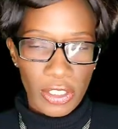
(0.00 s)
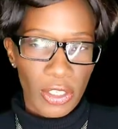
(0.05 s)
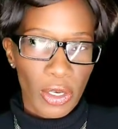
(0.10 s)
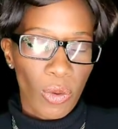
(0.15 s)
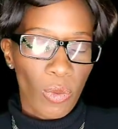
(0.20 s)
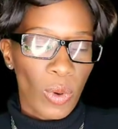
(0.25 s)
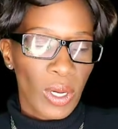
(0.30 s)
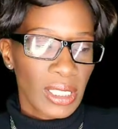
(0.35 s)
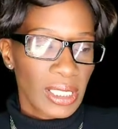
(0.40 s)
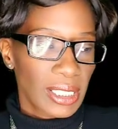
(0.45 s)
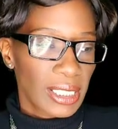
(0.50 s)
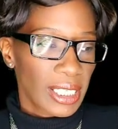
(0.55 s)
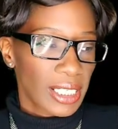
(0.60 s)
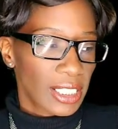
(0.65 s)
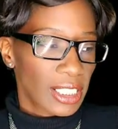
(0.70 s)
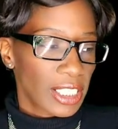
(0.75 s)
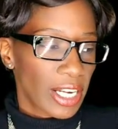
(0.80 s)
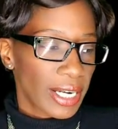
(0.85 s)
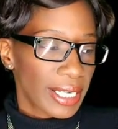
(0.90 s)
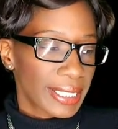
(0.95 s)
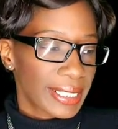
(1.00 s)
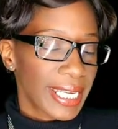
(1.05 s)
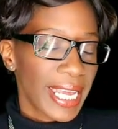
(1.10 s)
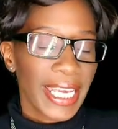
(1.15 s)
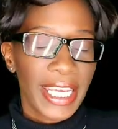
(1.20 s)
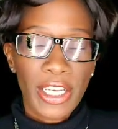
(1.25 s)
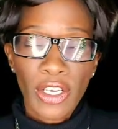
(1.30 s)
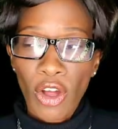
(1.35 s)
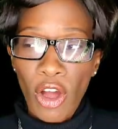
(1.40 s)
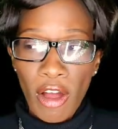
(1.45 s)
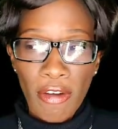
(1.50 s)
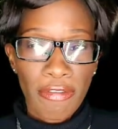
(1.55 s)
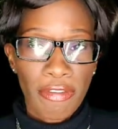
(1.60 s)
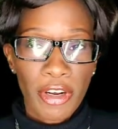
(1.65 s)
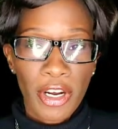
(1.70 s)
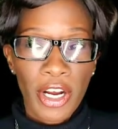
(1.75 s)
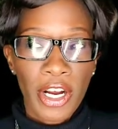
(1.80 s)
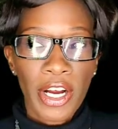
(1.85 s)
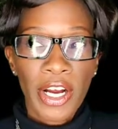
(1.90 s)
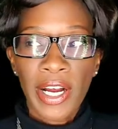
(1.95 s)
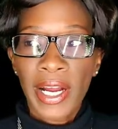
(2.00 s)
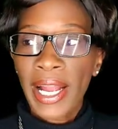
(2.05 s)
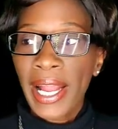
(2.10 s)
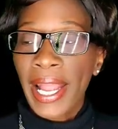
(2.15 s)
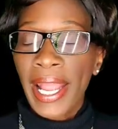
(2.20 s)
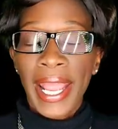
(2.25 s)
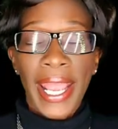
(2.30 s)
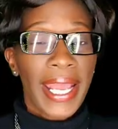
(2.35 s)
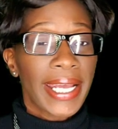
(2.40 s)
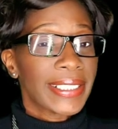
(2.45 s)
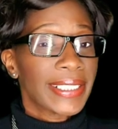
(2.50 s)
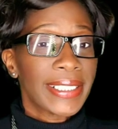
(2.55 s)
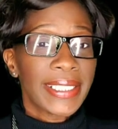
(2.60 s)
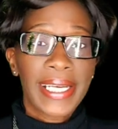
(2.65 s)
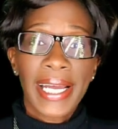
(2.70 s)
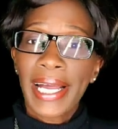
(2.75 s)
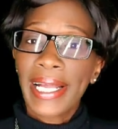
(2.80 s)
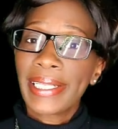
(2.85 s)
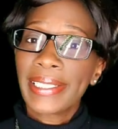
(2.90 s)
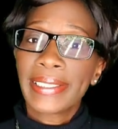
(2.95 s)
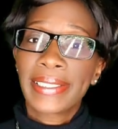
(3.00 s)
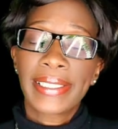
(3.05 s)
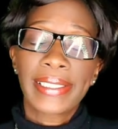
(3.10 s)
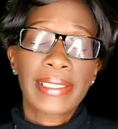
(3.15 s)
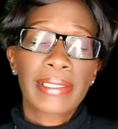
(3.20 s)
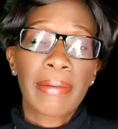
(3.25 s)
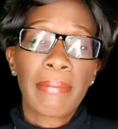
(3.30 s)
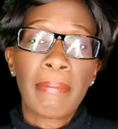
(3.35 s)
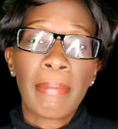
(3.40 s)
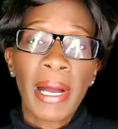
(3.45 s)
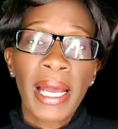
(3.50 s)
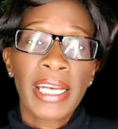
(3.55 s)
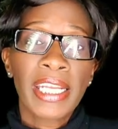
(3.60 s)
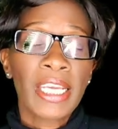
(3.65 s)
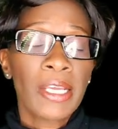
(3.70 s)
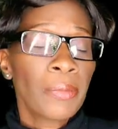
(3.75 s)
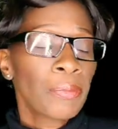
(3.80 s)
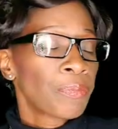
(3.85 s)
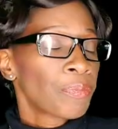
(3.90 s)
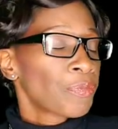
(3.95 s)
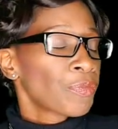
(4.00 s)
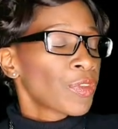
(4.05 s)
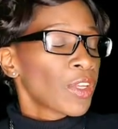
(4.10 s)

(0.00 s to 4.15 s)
You know, once things started taking off for her and she got into some money,